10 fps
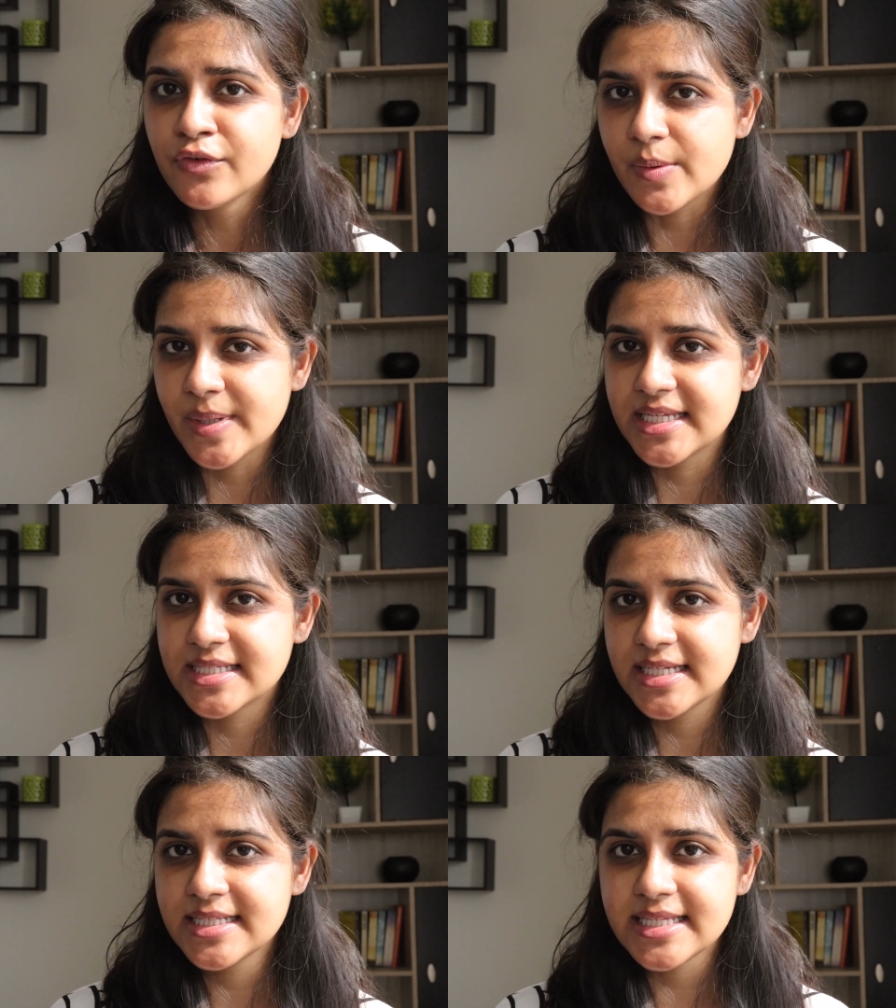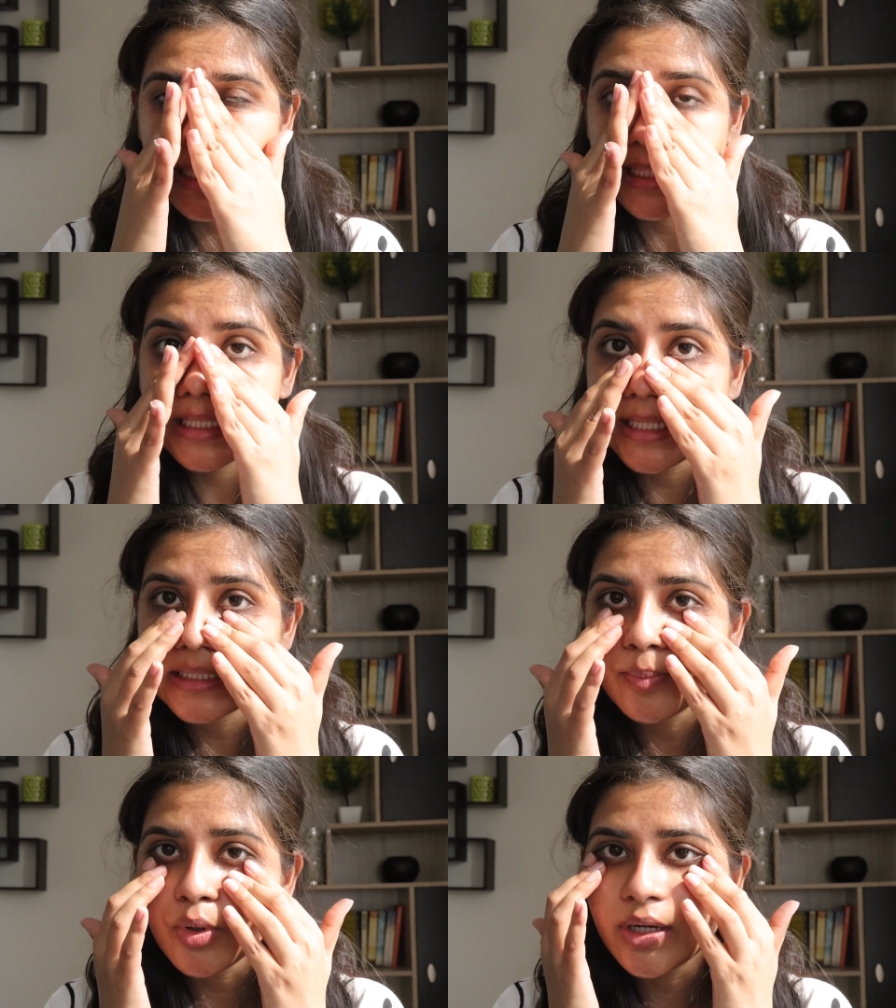from a distance. I really like
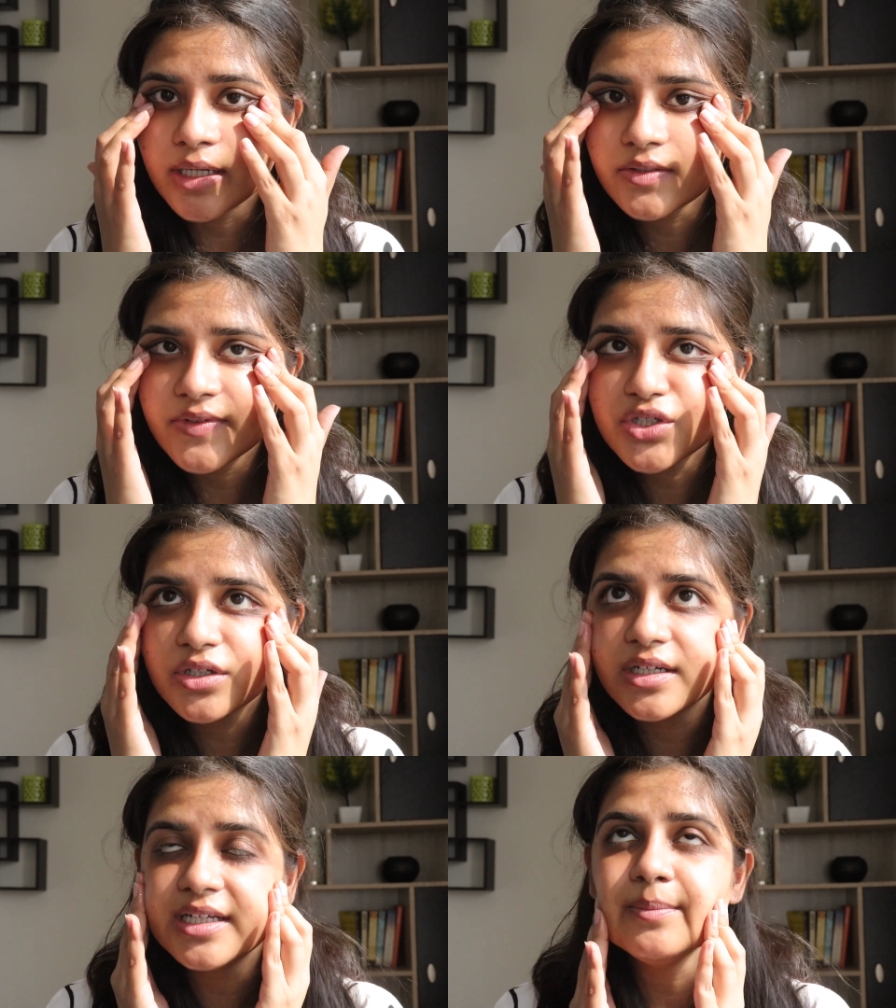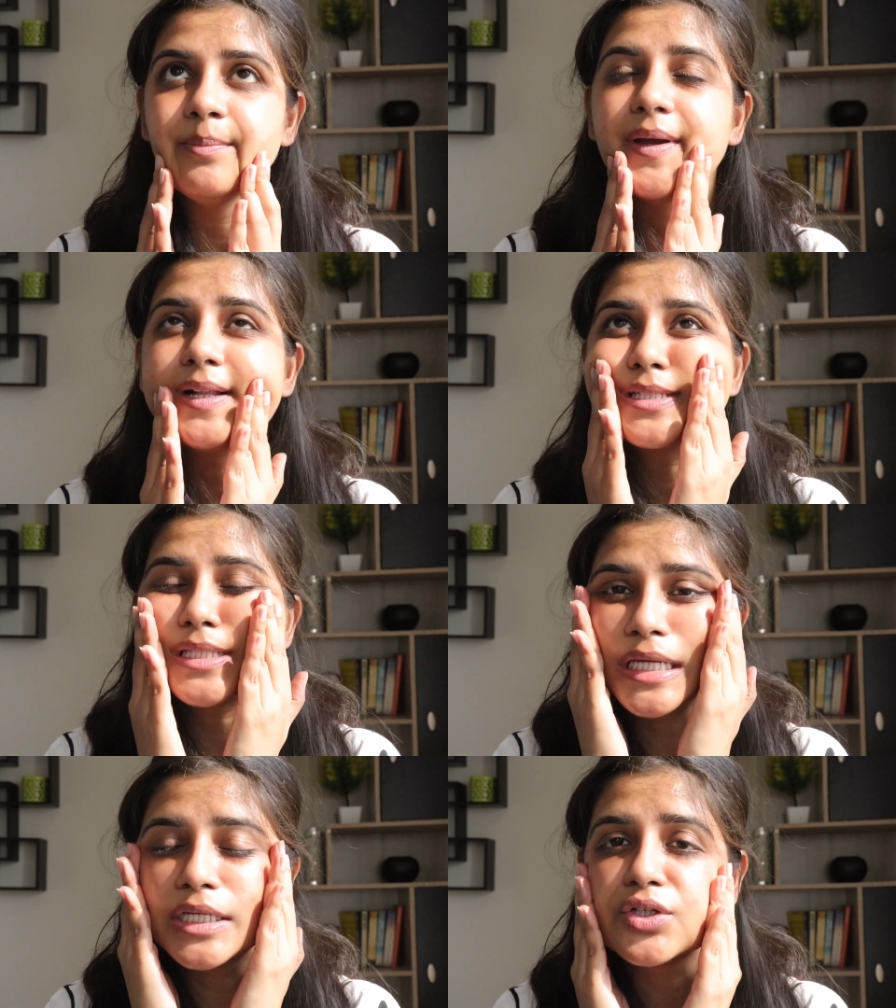the products which really
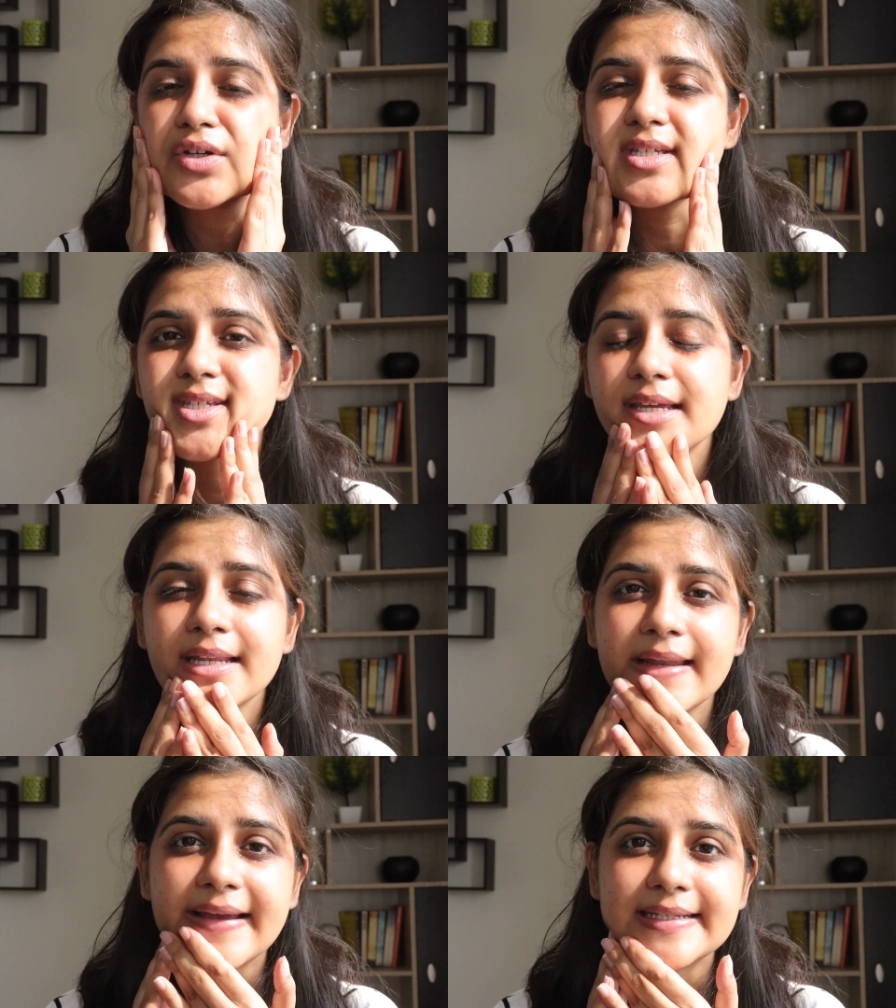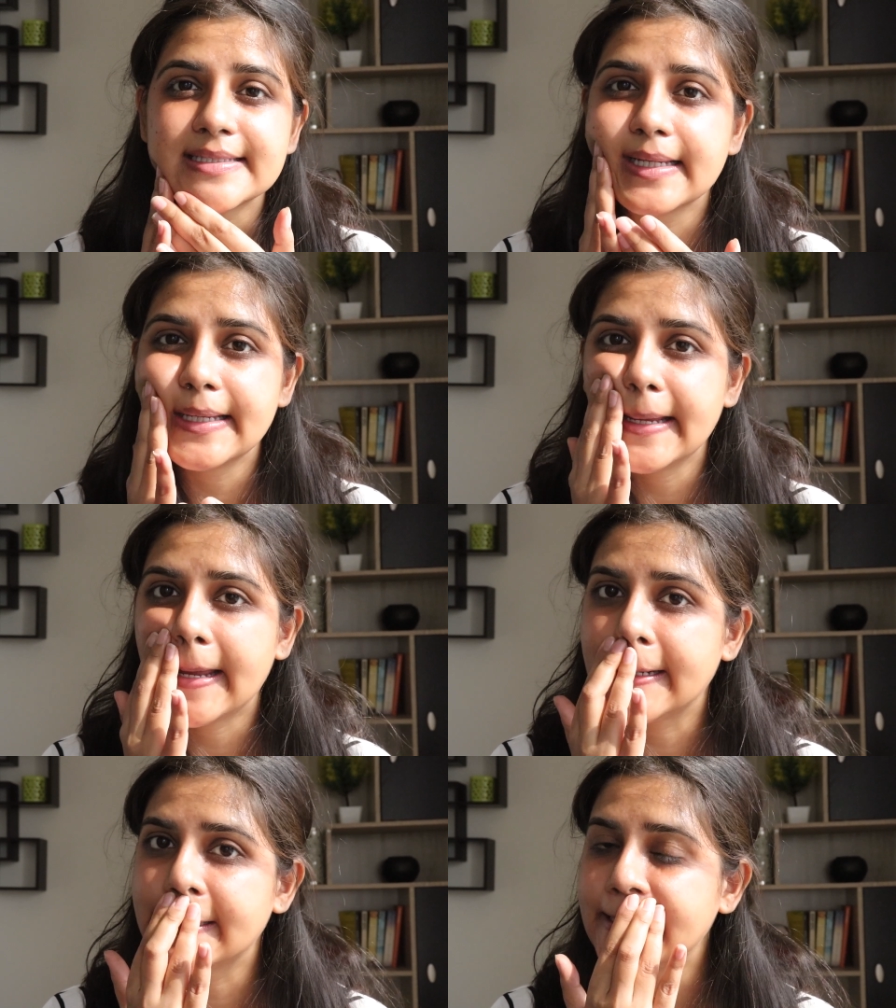melts into your skin nicely
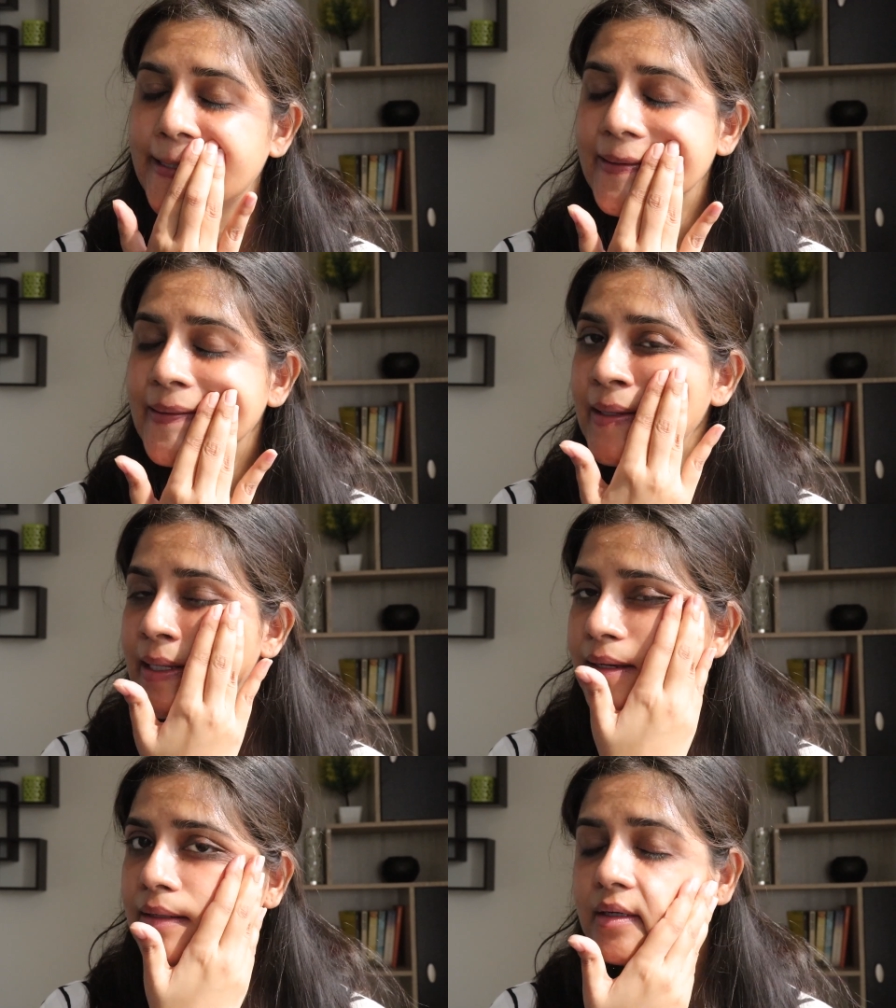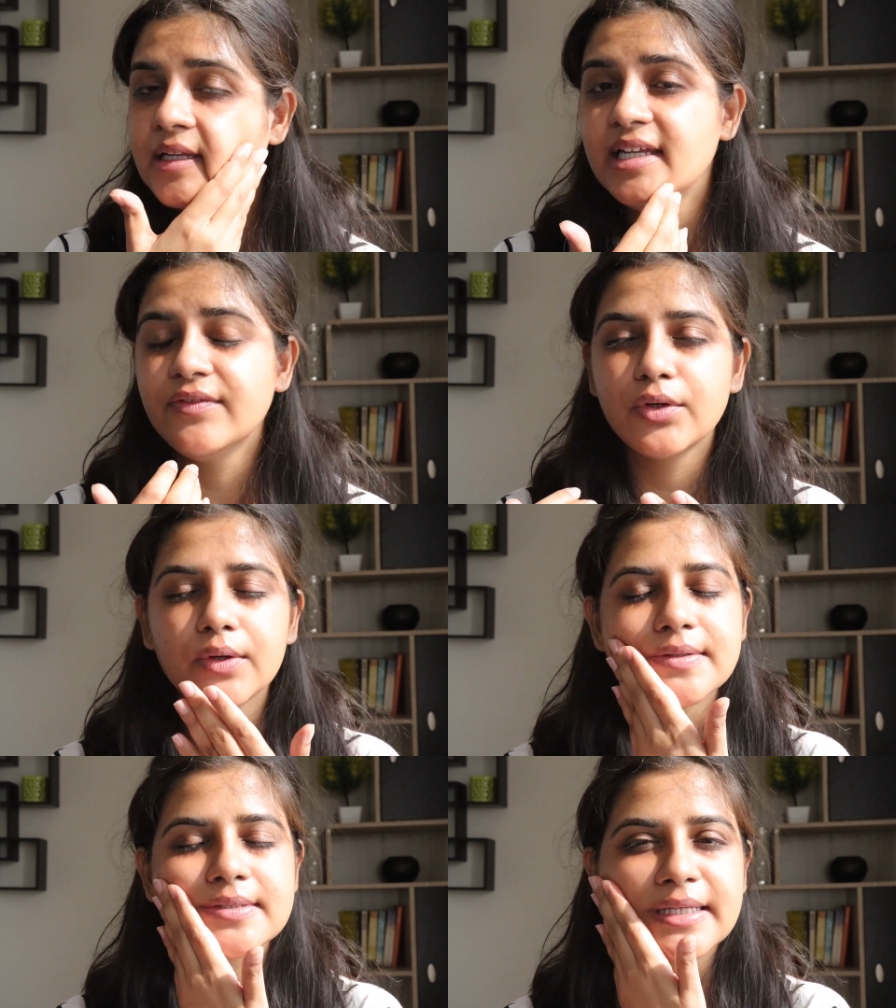and they leave
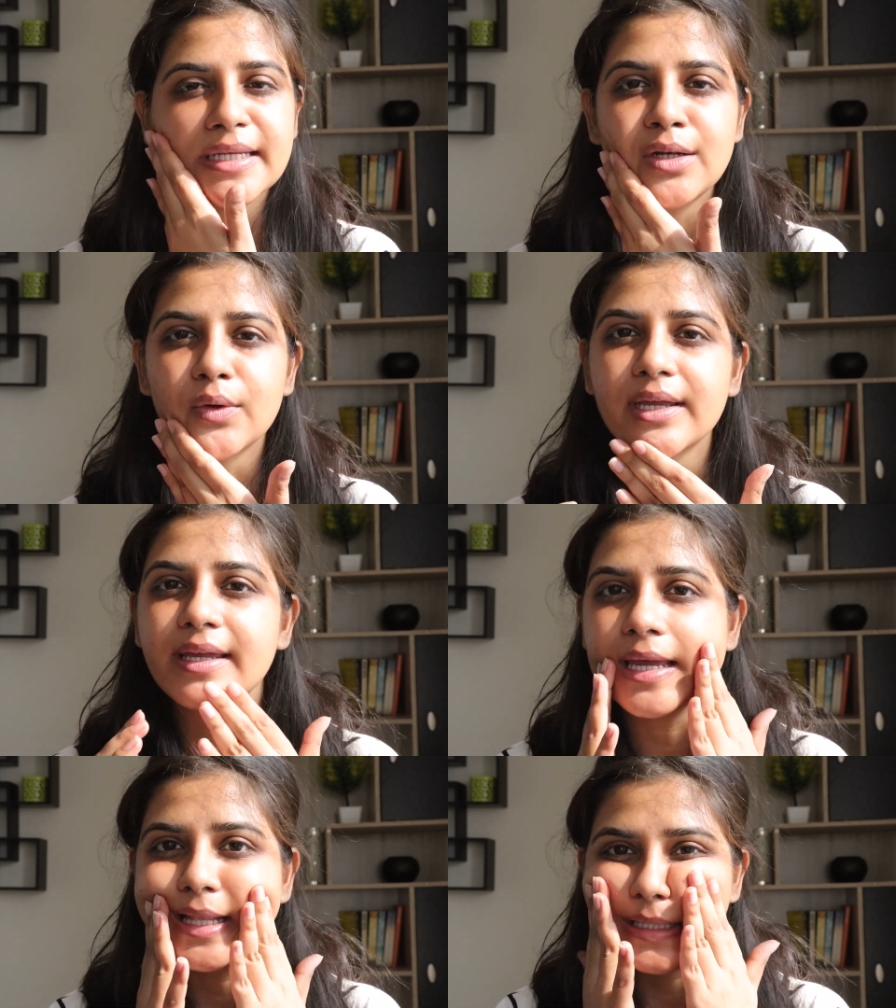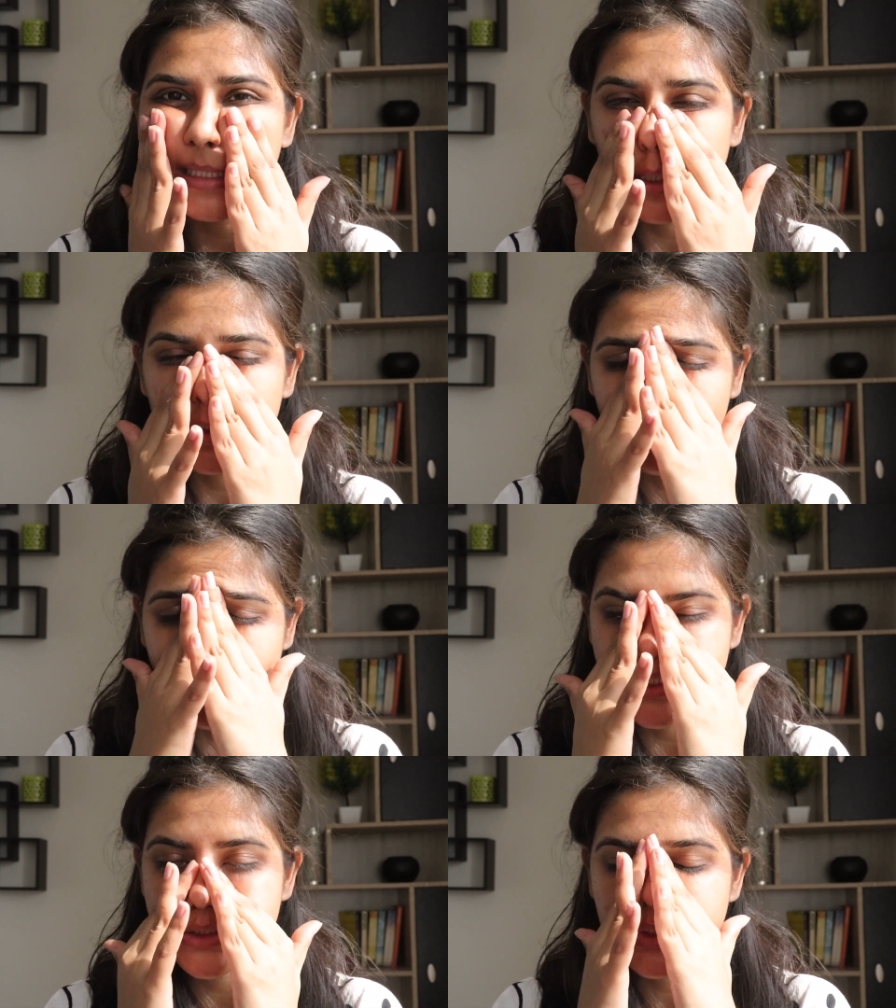your skin looking healthy and
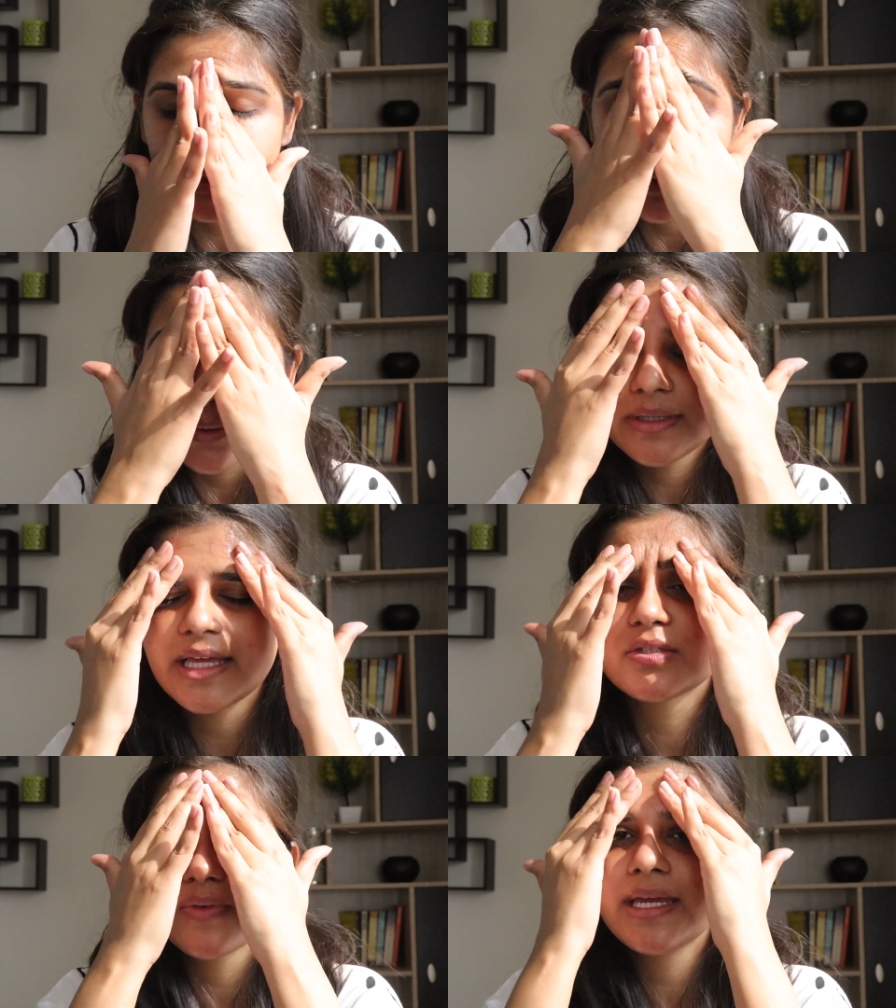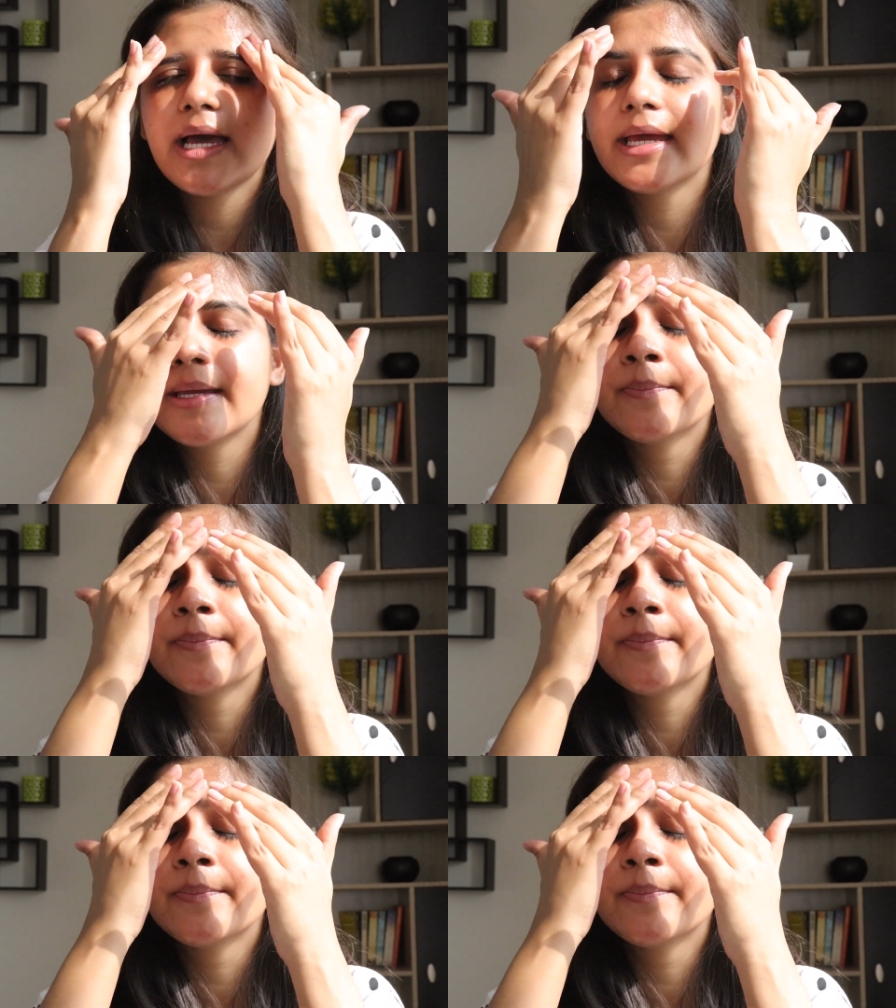fresh. So that's why I